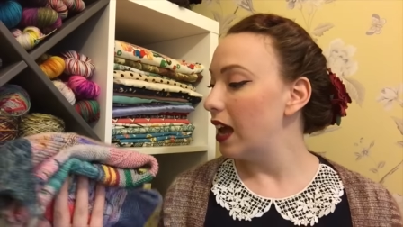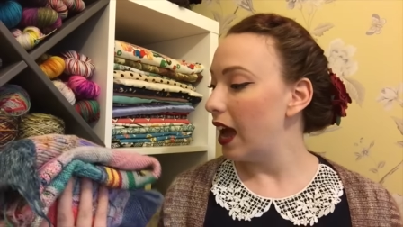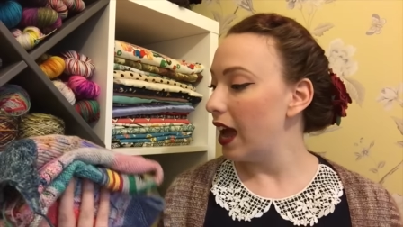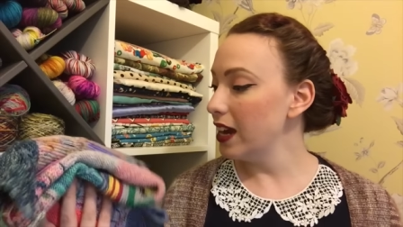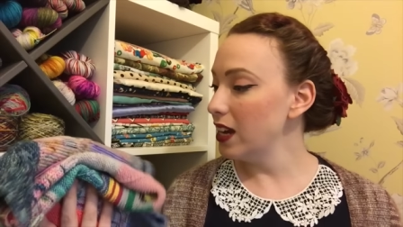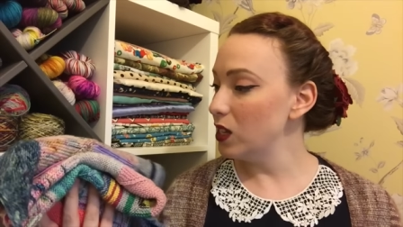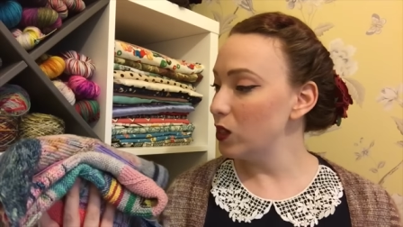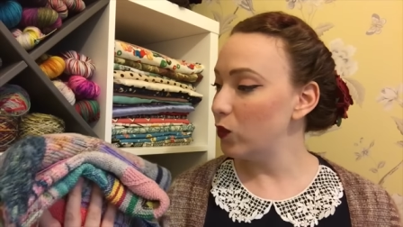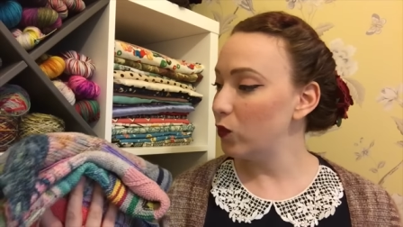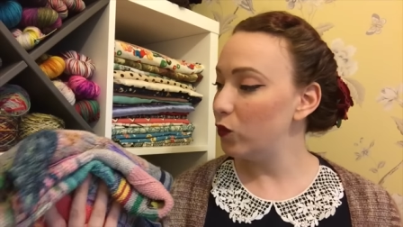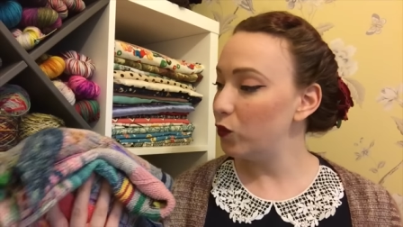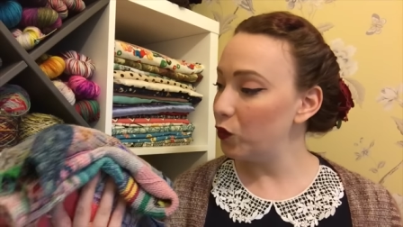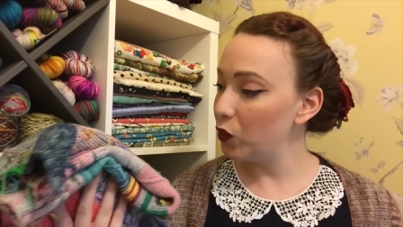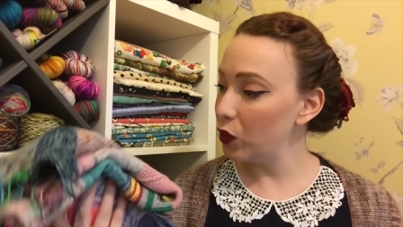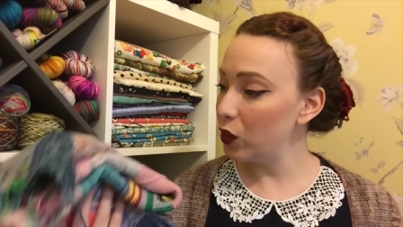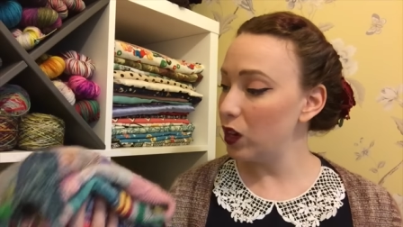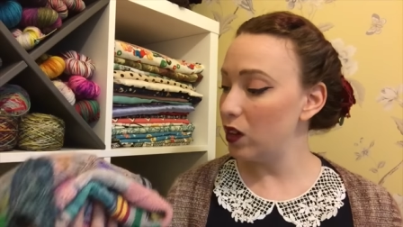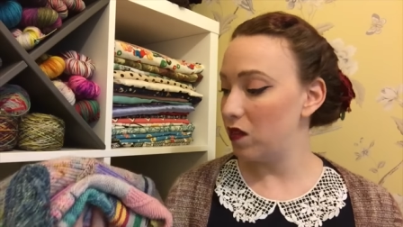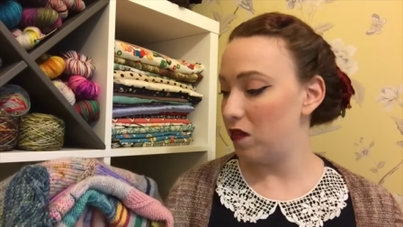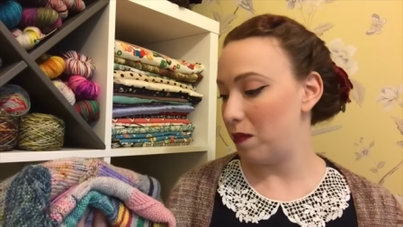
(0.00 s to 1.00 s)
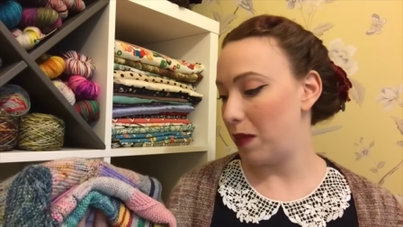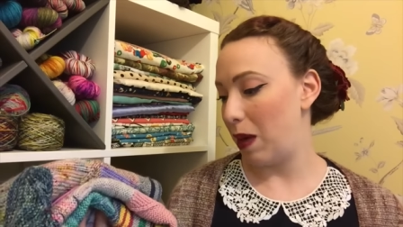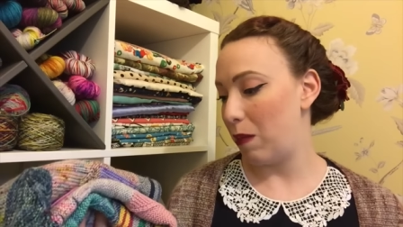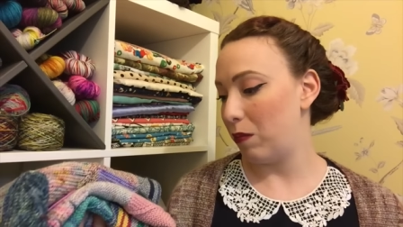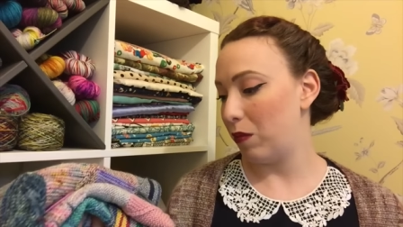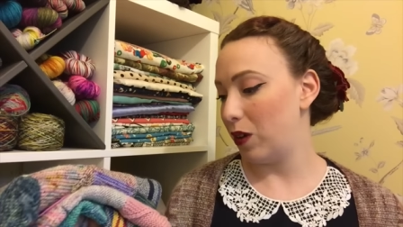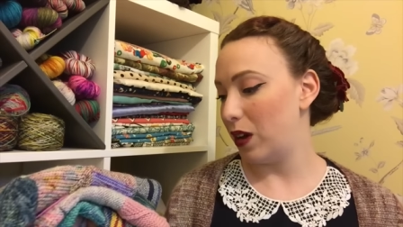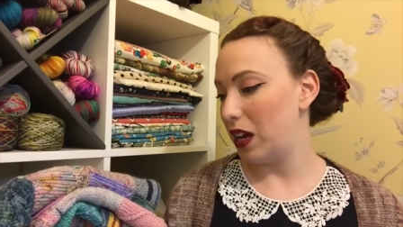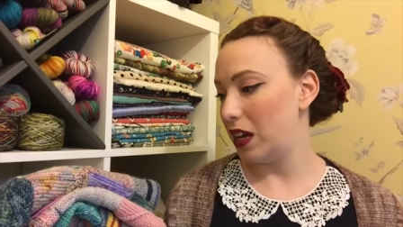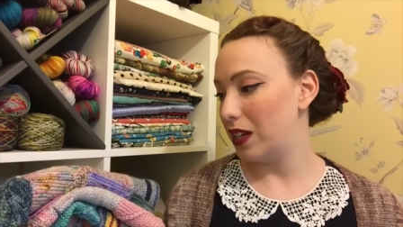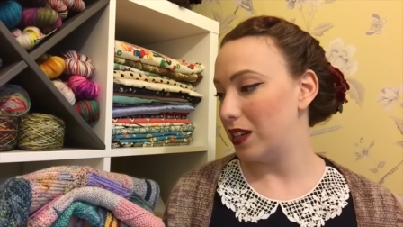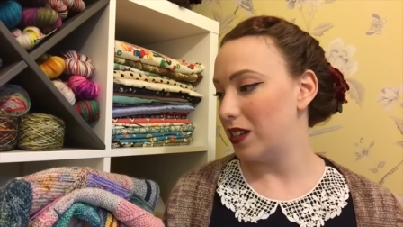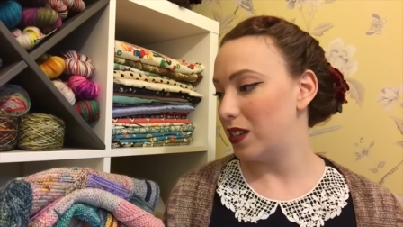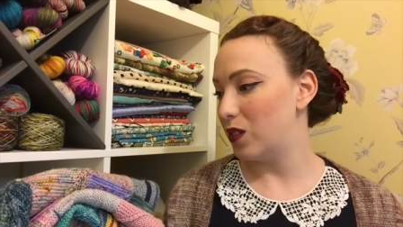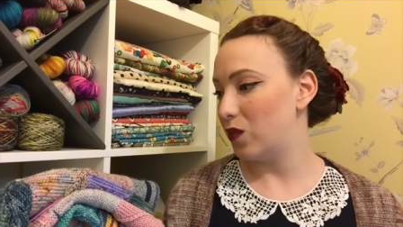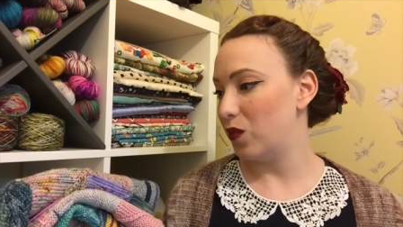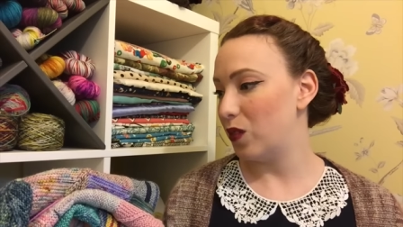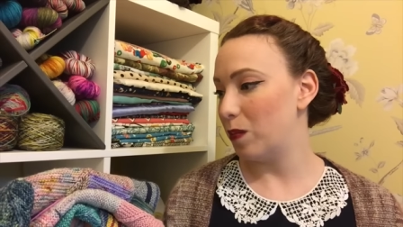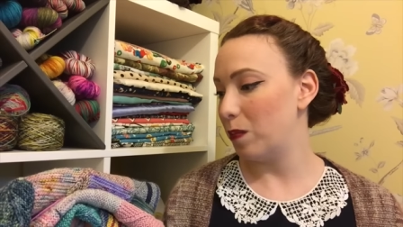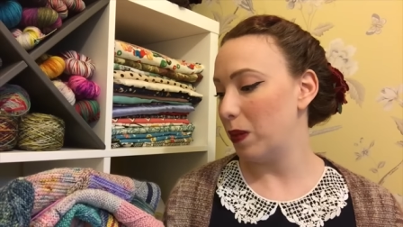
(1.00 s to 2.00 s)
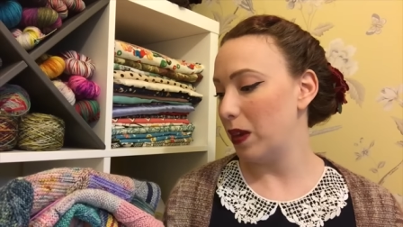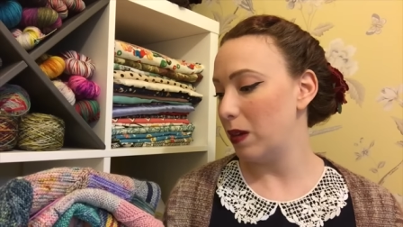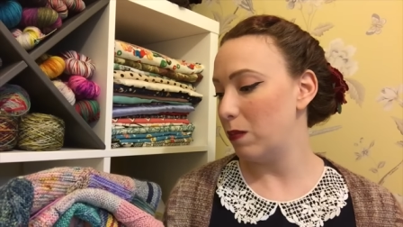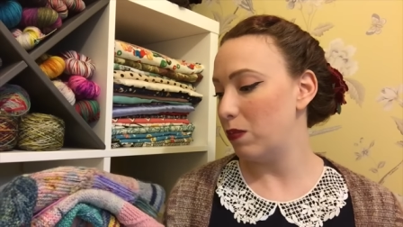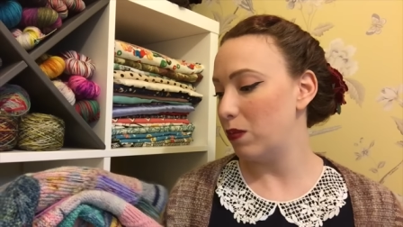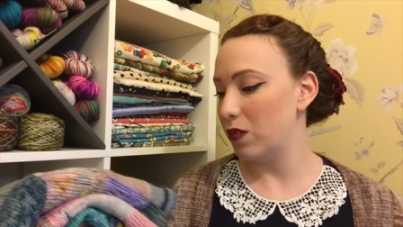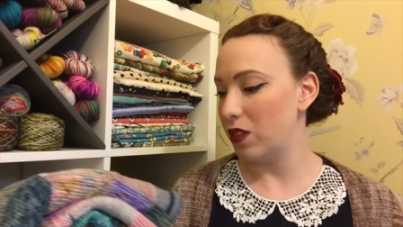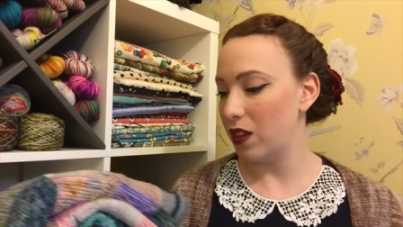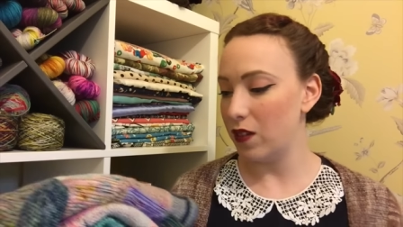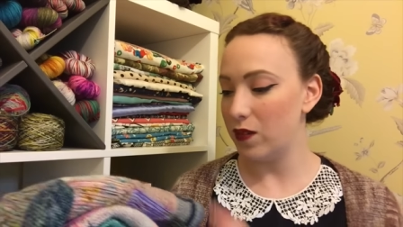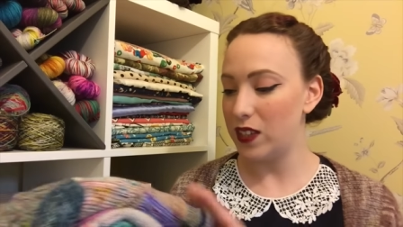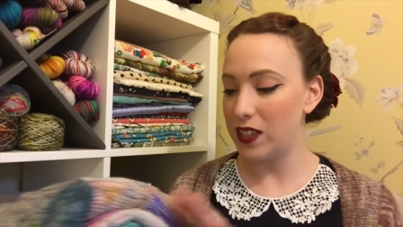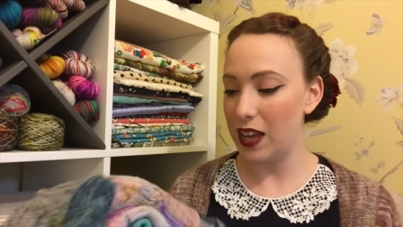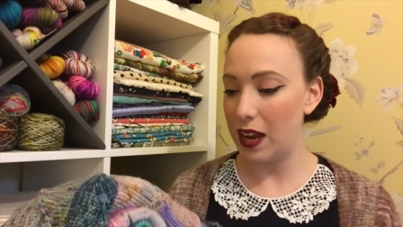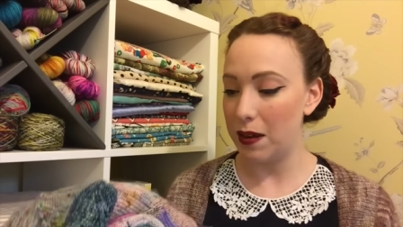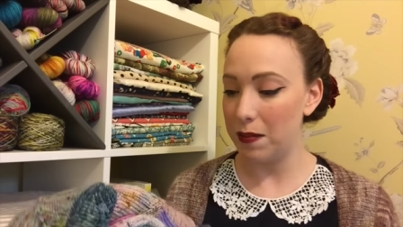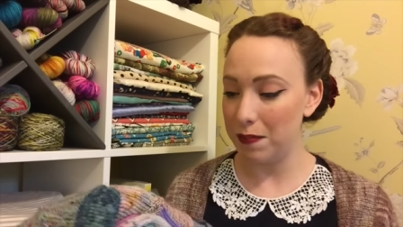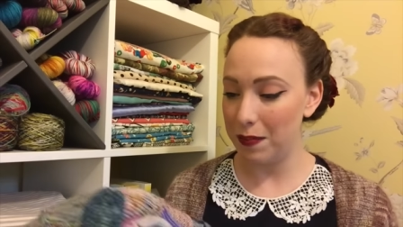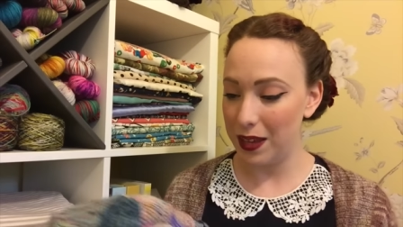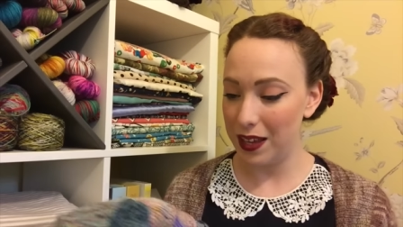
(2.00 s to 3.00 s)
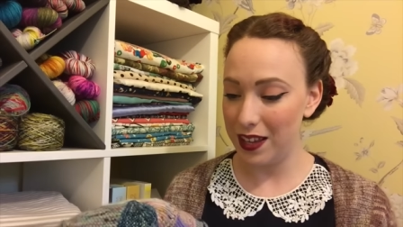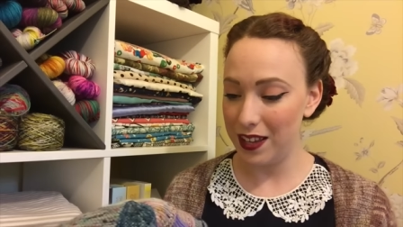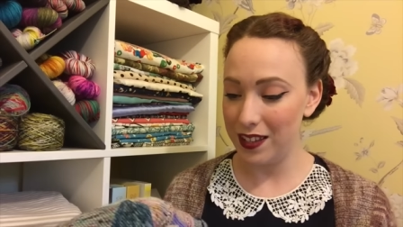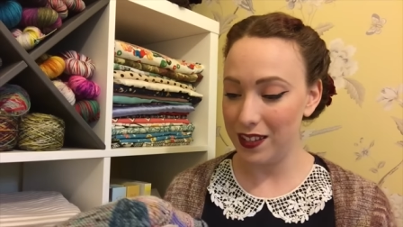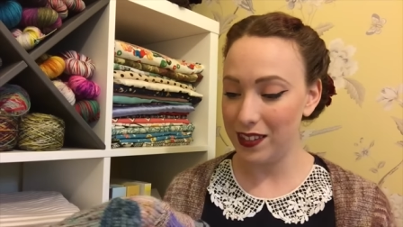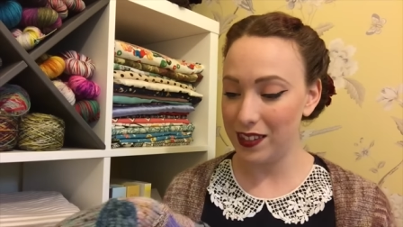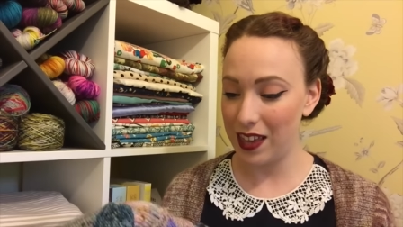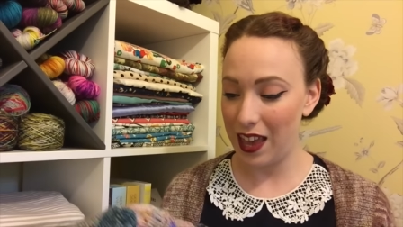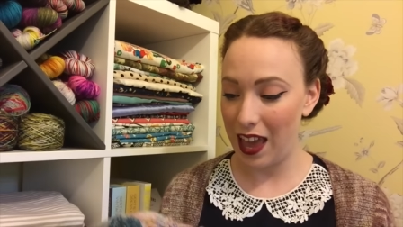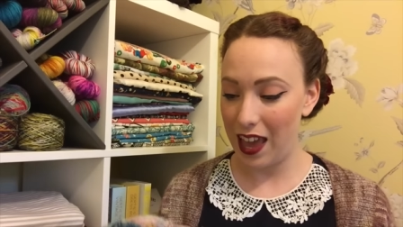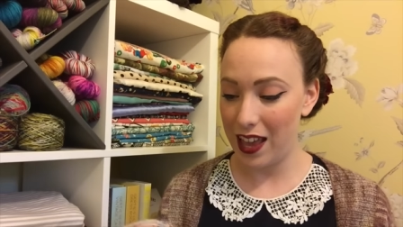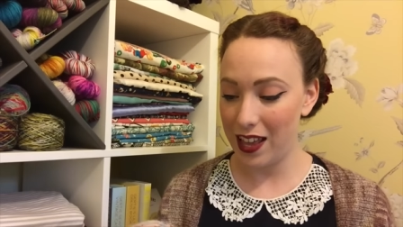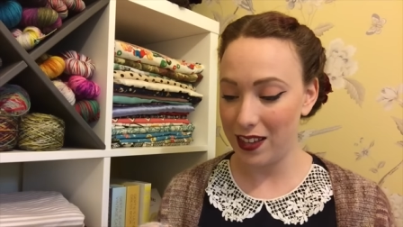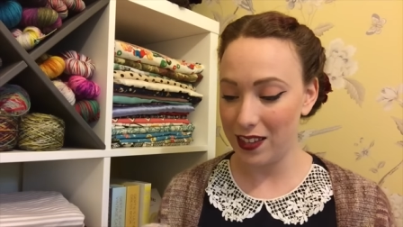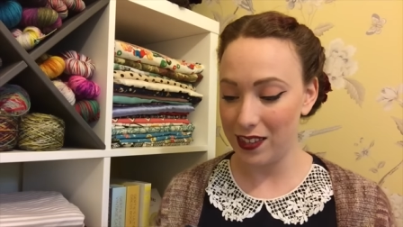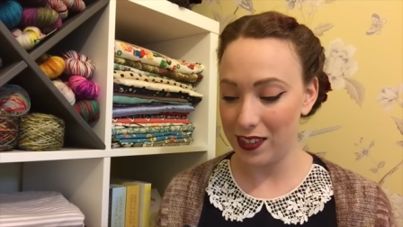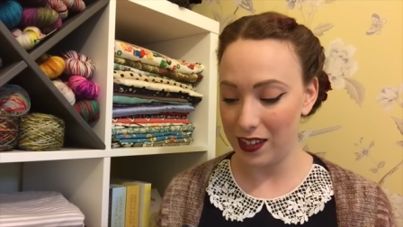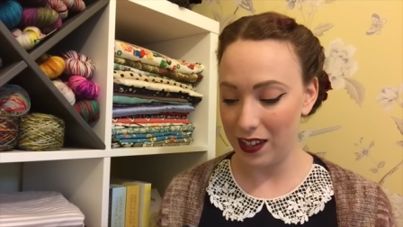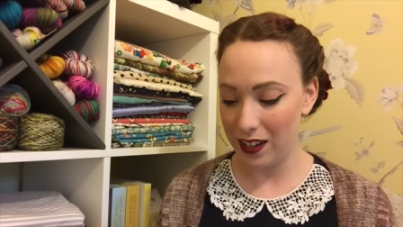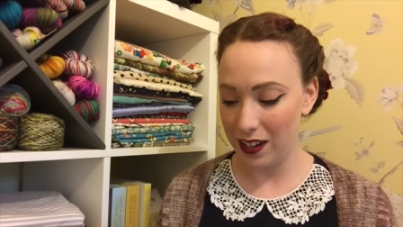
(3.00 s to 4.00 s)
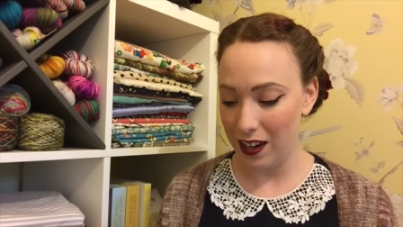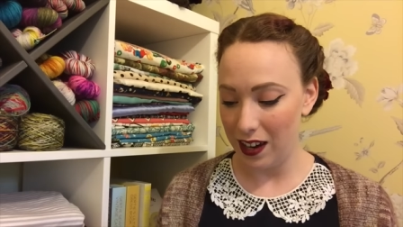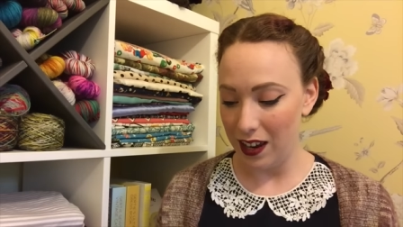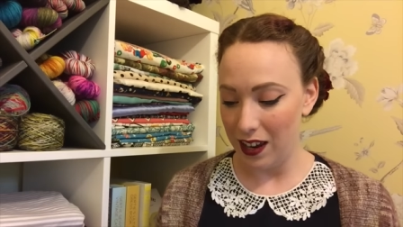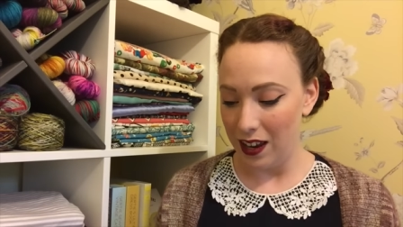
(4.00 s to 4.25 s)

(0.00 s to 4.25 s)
And it's full of memories from people that have sent me skeins and